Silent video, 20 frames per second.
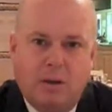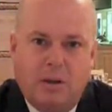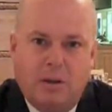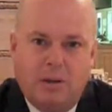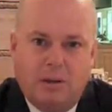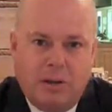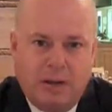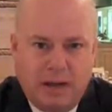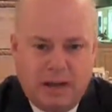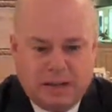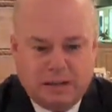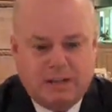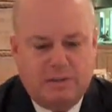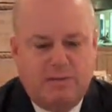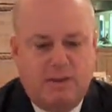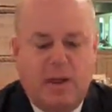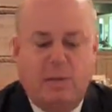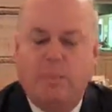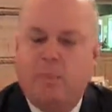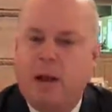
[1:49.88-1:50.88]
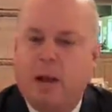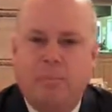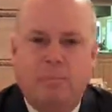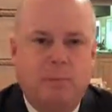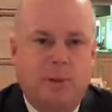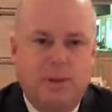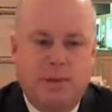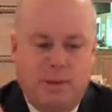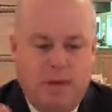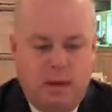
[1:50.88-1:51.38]
The next event might
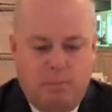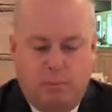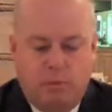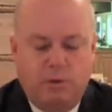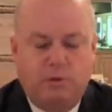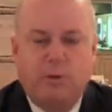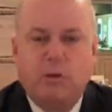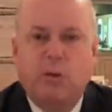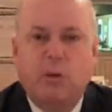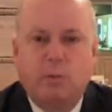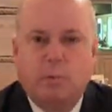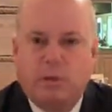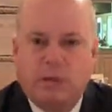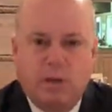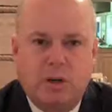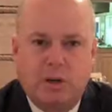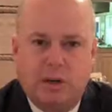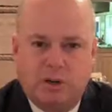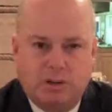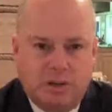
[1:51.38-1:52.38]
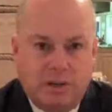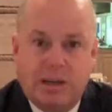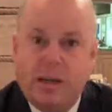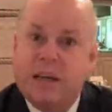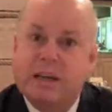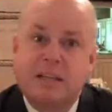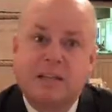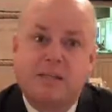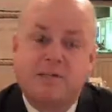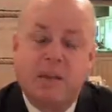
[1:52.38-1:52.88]
be them reviewing materials. The
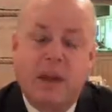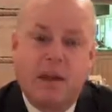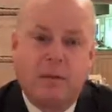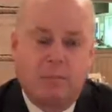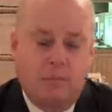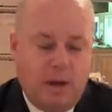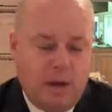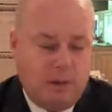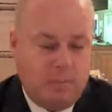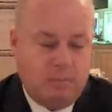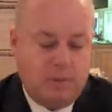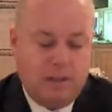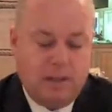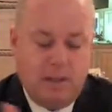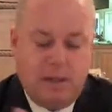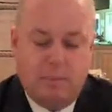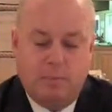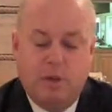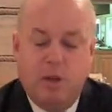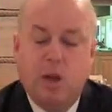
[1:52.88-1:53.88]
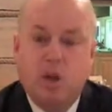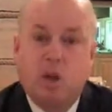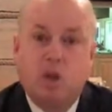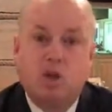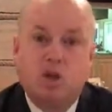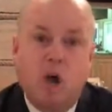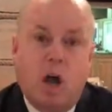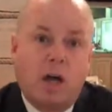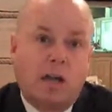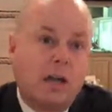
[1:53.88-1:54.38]
next event might be them
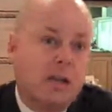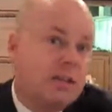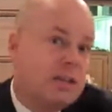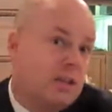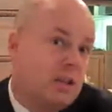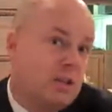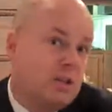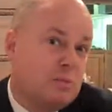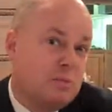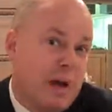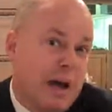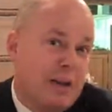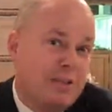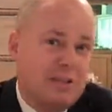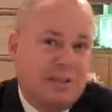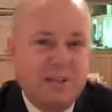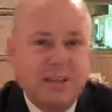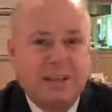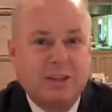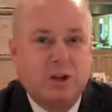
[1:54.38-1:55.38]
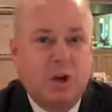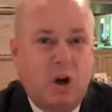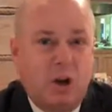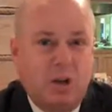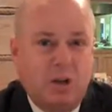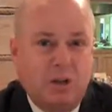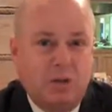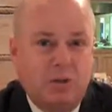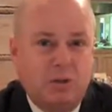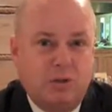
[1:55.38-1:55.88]
talking to their spouse and then
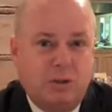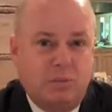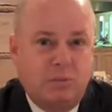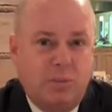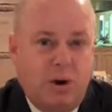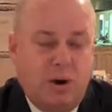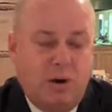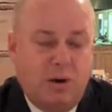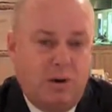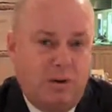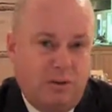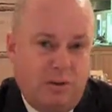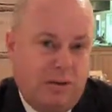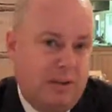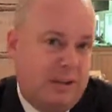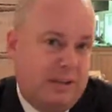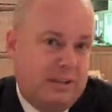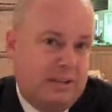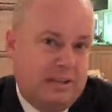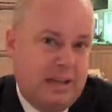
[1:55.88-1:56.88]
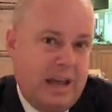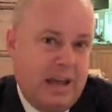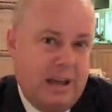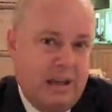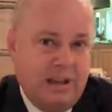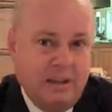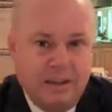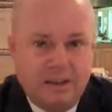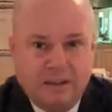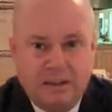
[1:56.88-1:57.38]
calling you the next day.
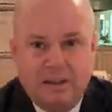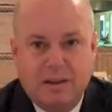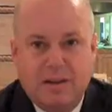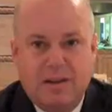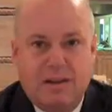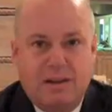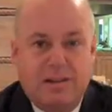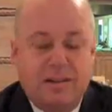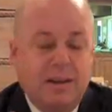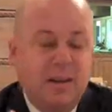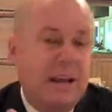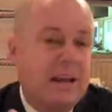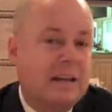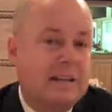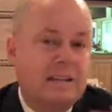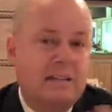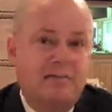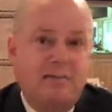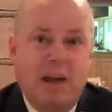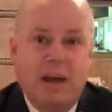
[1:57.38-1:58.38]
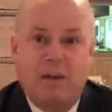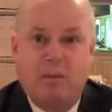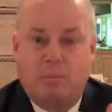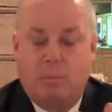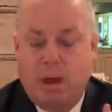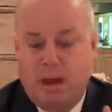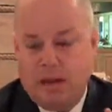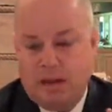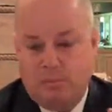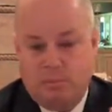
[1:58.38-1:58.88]
The next event
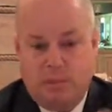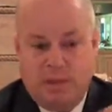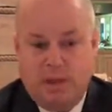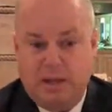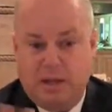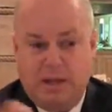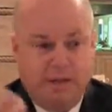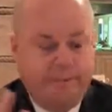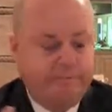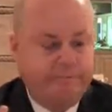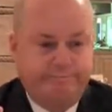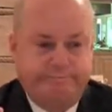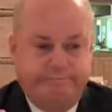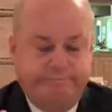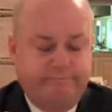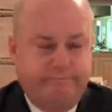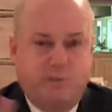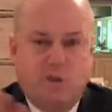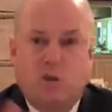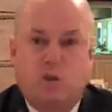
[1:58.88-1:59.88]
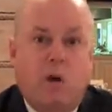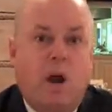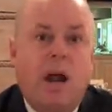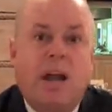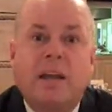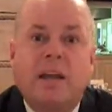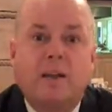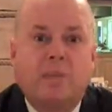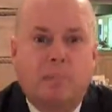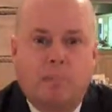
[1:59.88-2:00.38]
might be
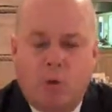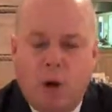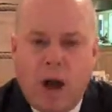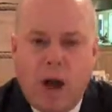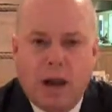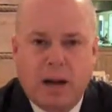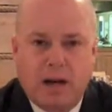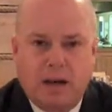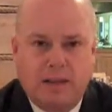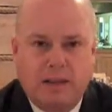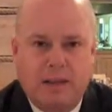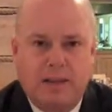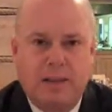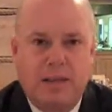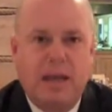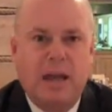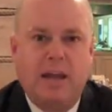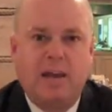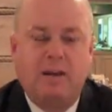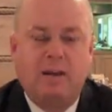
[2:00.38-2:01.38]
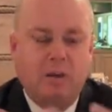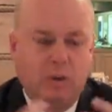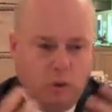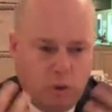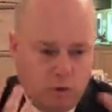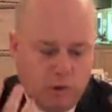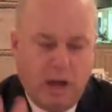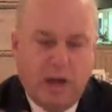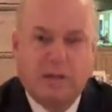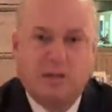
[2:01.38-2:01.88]
trying the product and then
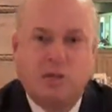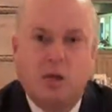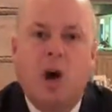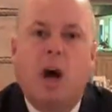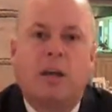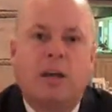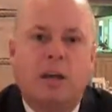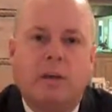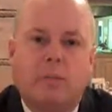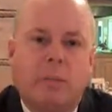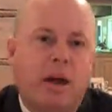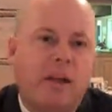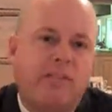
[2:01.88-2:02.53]
you guys talking by